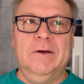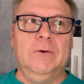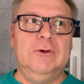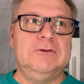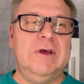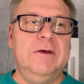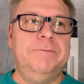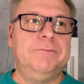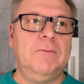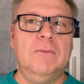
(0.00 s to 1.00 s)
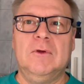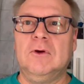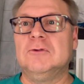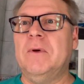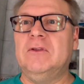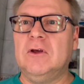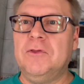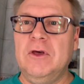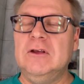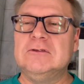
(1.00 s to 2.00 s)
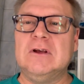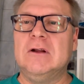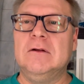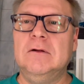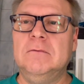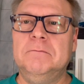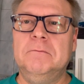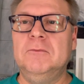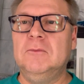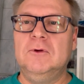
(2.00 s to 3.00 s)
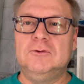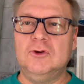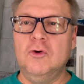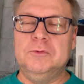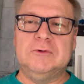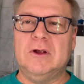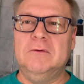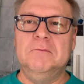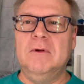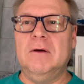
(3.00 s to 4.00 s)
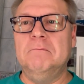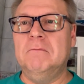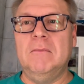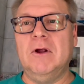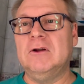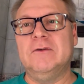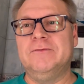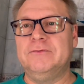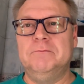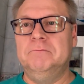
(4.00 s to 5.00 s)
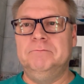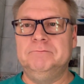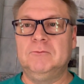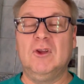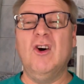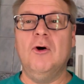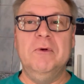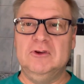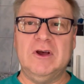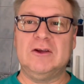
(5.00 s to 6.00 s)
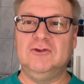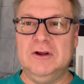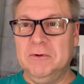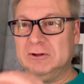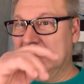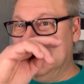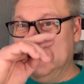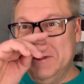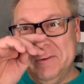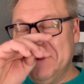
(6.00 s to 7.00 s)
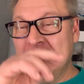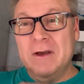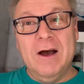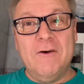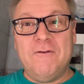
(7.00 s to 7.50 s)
what do you say, cosmetic things and soaps and a lot of garbage actually, but I